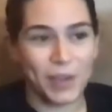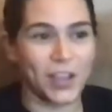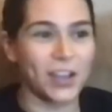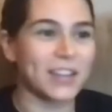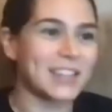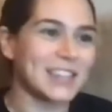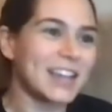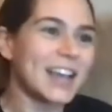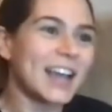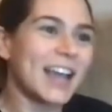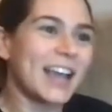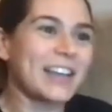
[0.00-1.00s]
because,
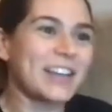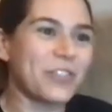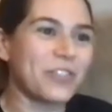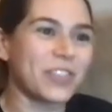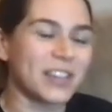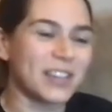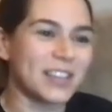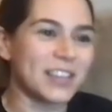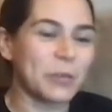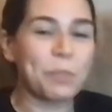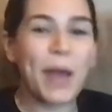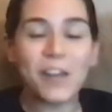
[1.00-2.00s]
you know, the,
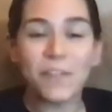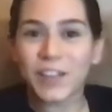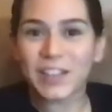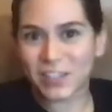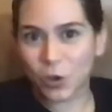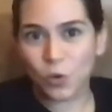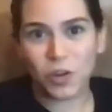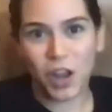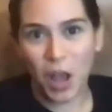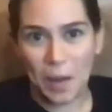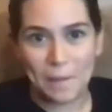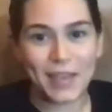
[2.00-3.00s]
the benefits don't
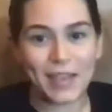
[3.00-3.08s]
come